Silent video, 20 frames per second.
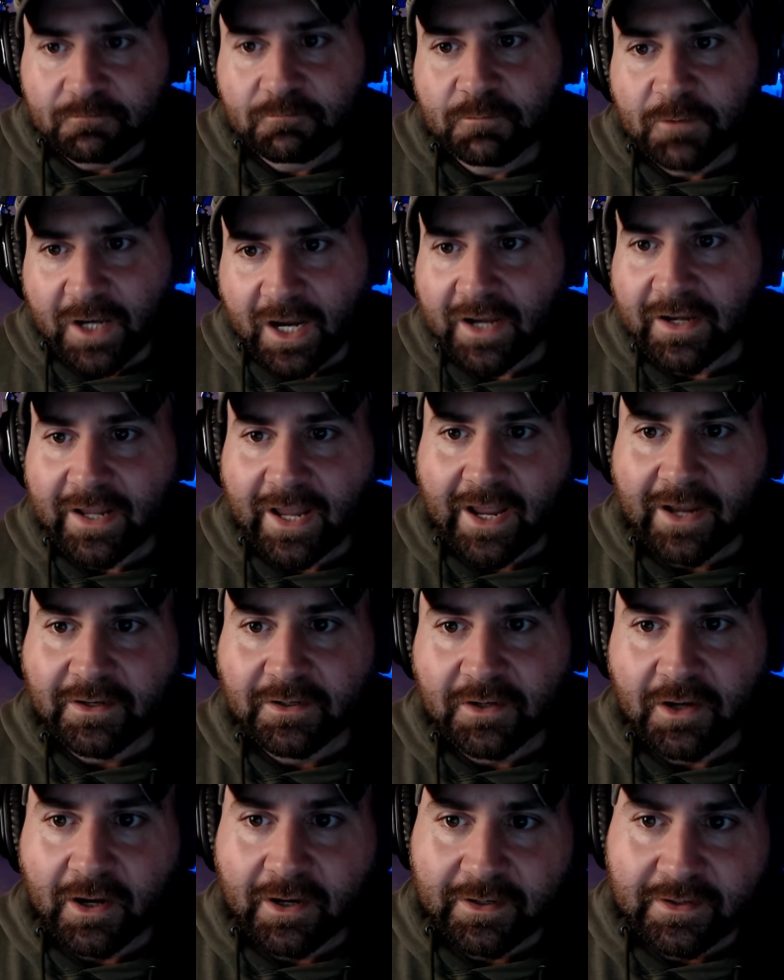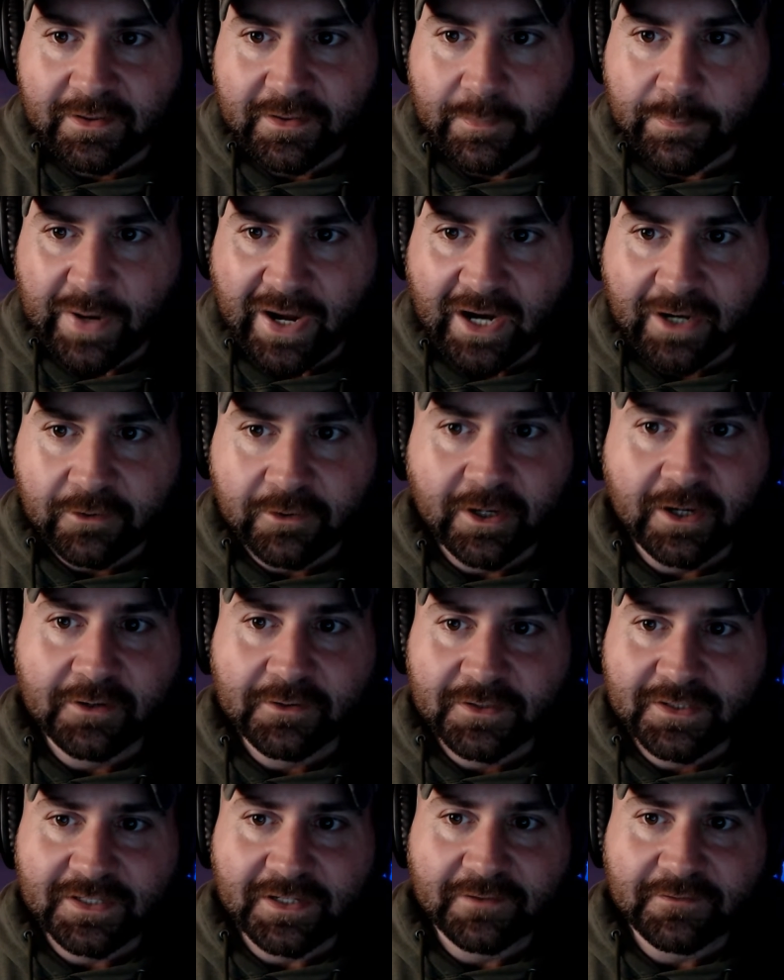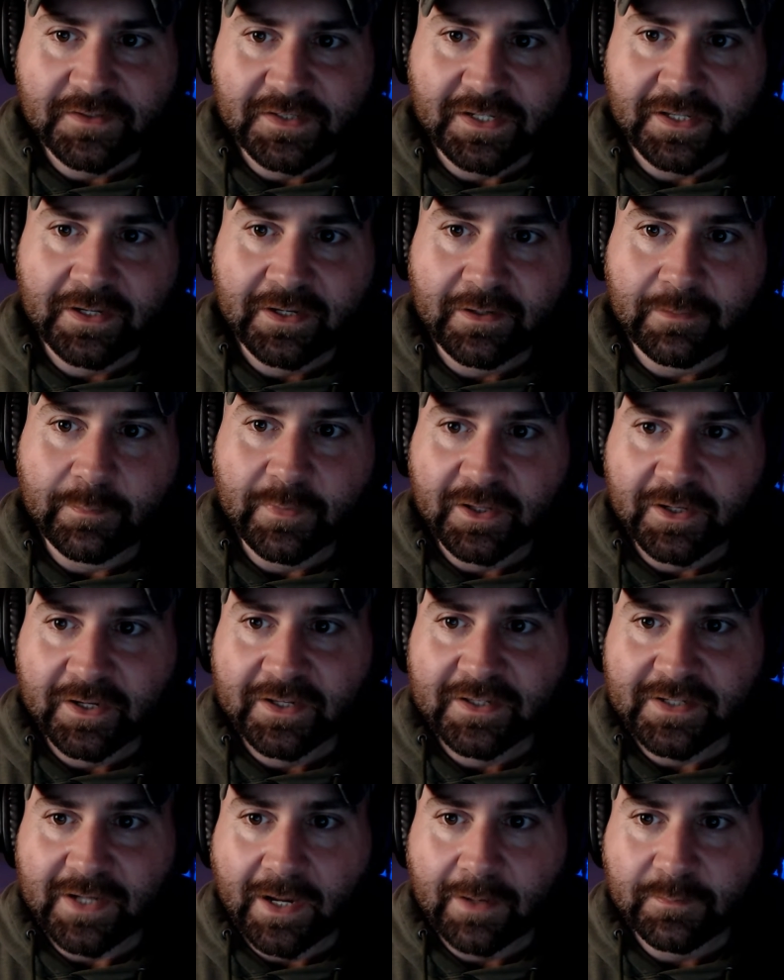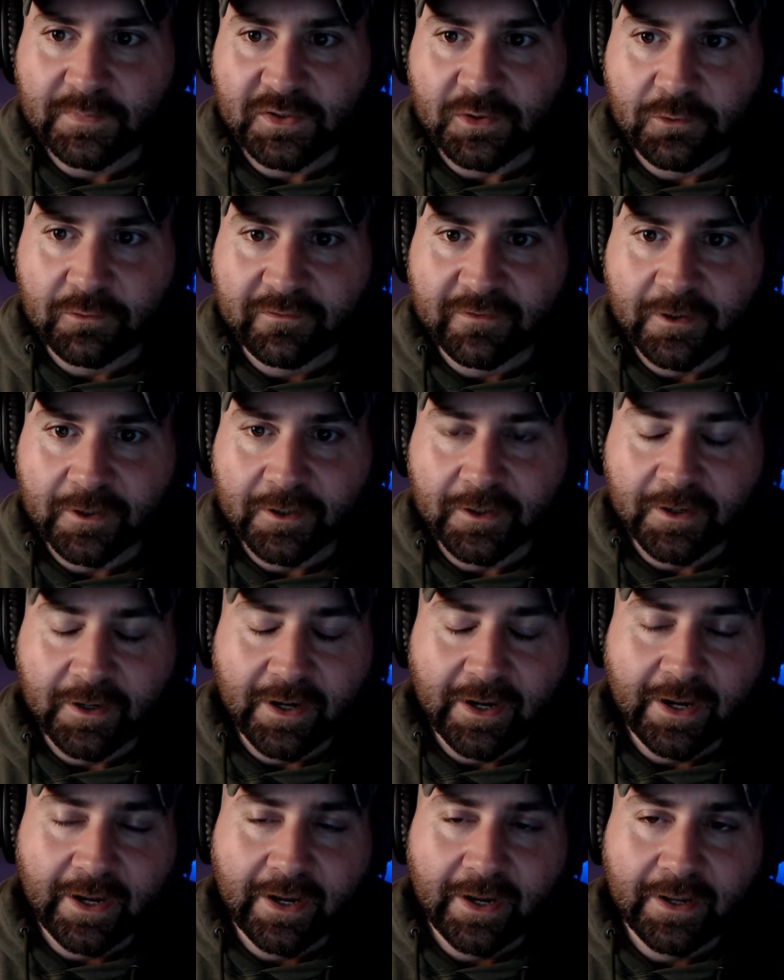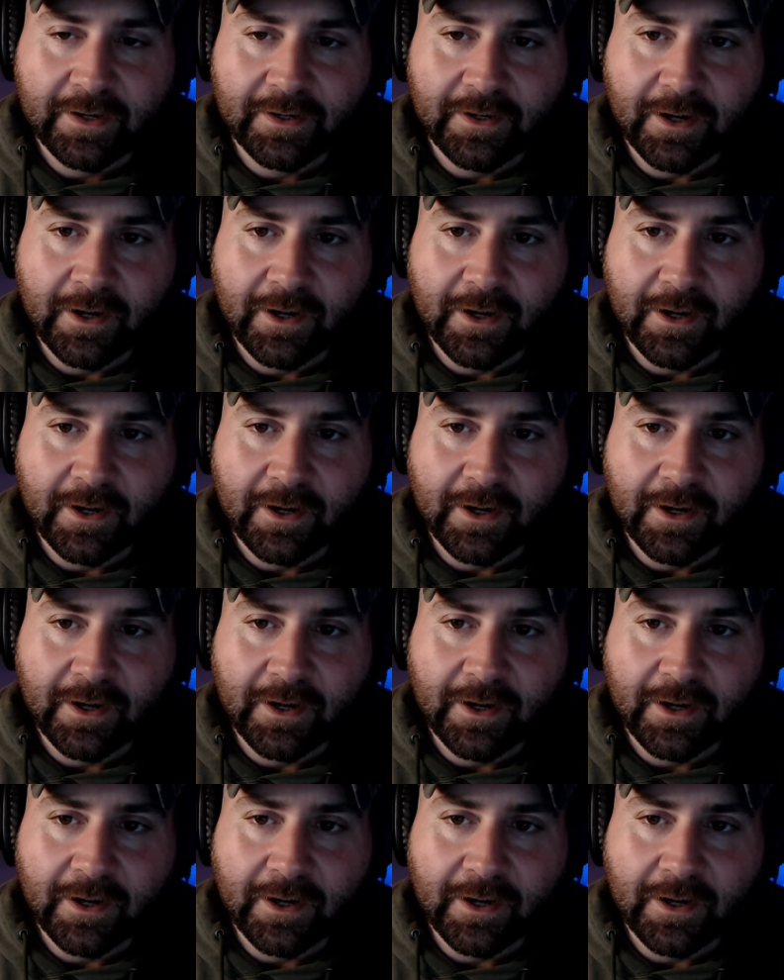kind of had it on in the background because I've seen it a million times over. And